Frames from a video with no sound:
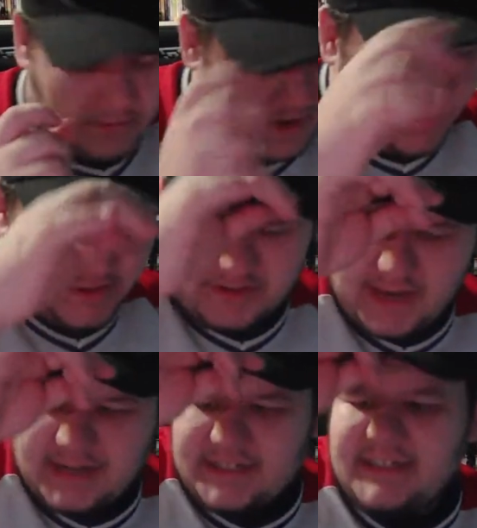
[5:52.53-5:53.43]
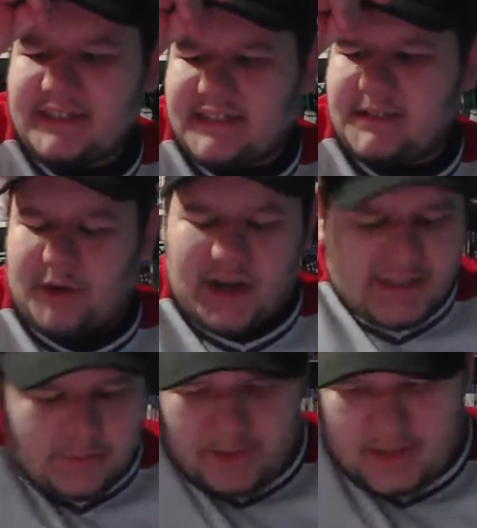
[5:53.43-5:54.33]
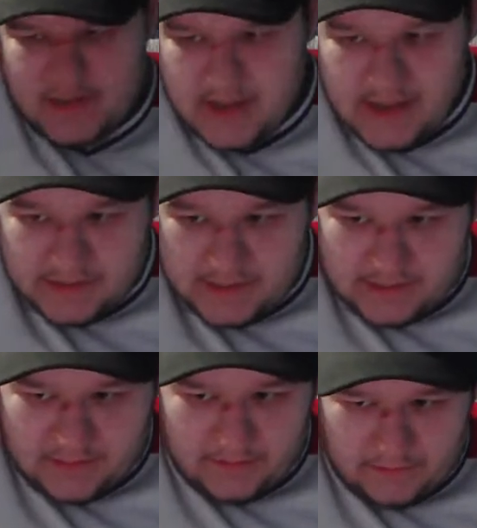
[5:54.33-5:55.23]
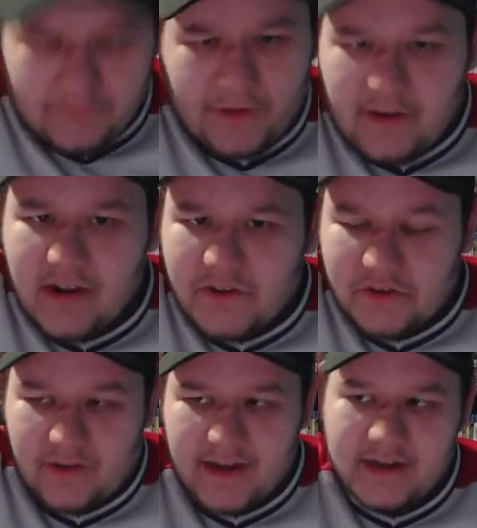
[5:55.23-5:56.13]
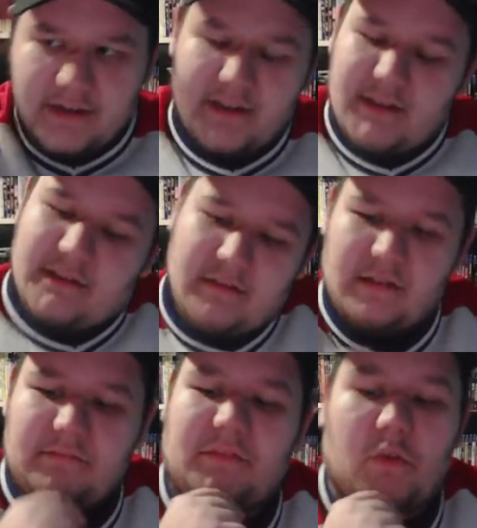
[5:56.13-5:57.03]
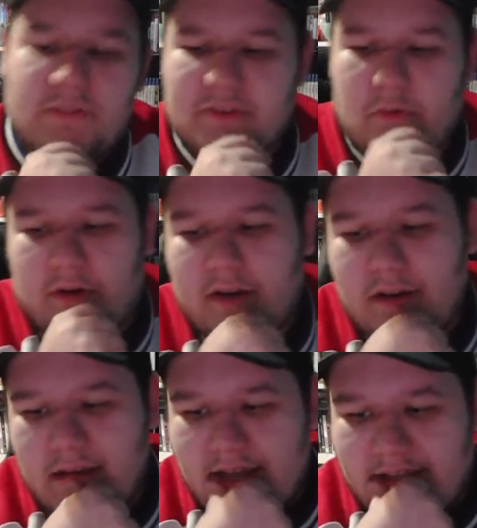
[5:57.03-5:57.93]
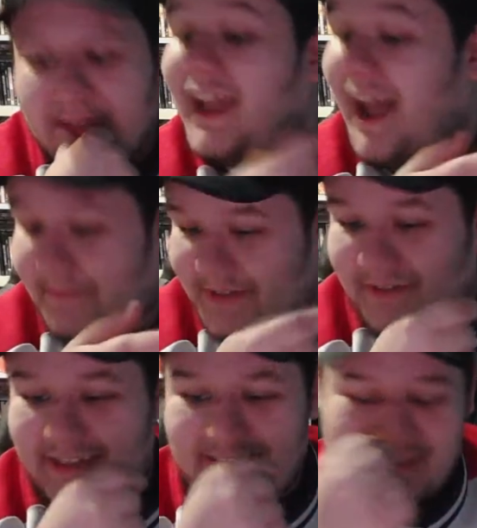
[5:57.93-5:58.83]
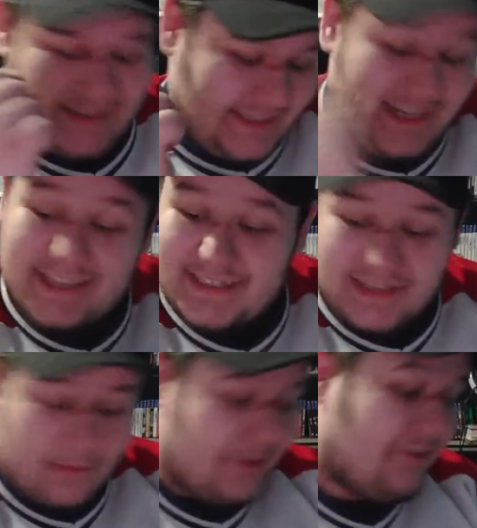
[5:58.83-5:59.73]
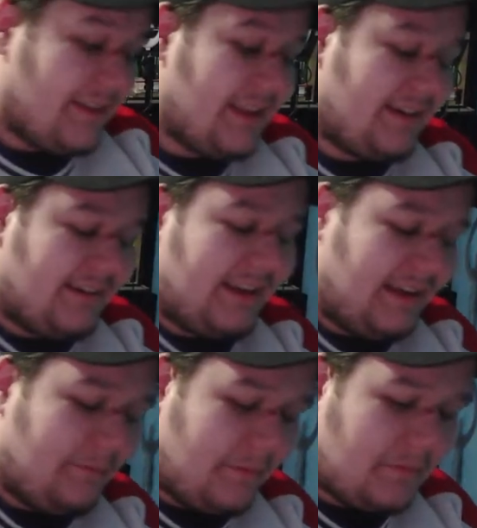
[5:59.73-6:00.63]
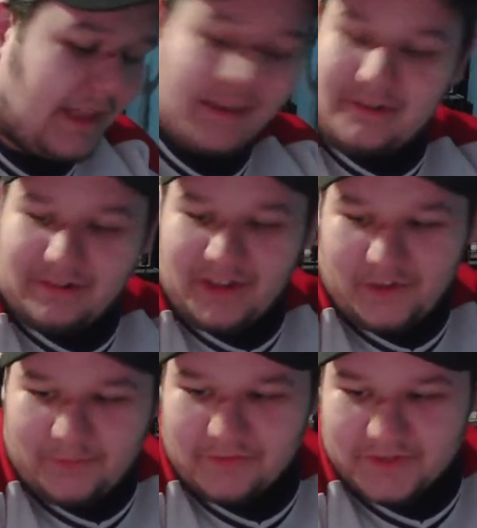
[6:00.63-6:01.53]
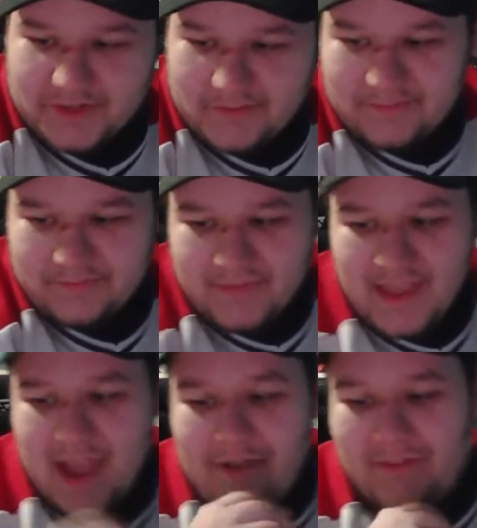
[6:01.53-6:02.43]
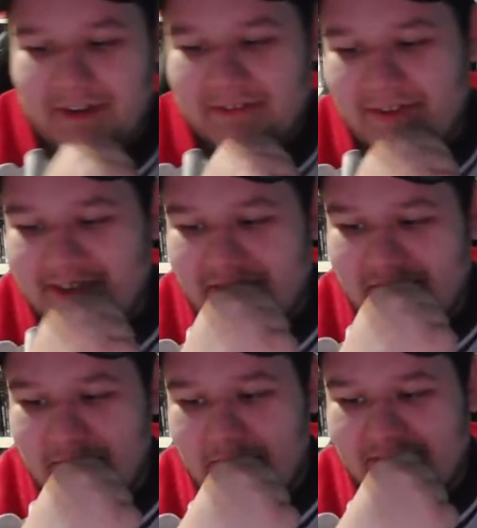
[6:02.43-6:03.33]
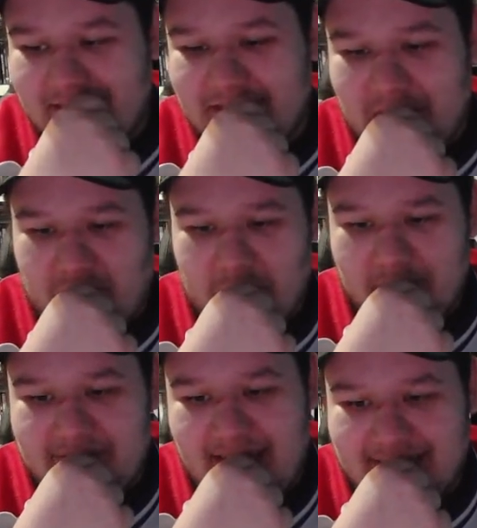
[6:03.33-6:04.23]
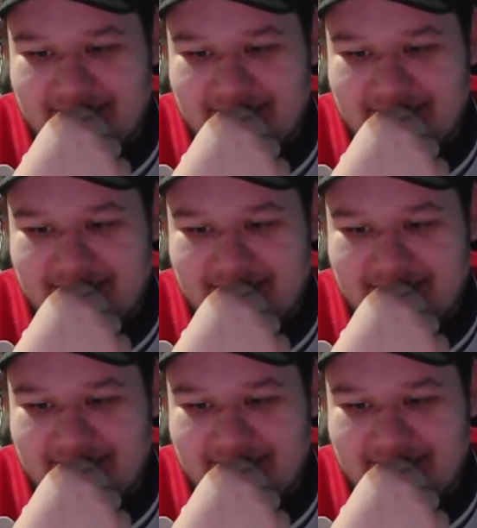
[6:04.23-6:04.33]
Mike Gardner. So that actually doesn't surprise me. That, like, a very underrated goal scorer. Absolutely, NZ. This chat's a W. I'm glad it'll help you for sure, man. Flyers fans are the most insufferable sacks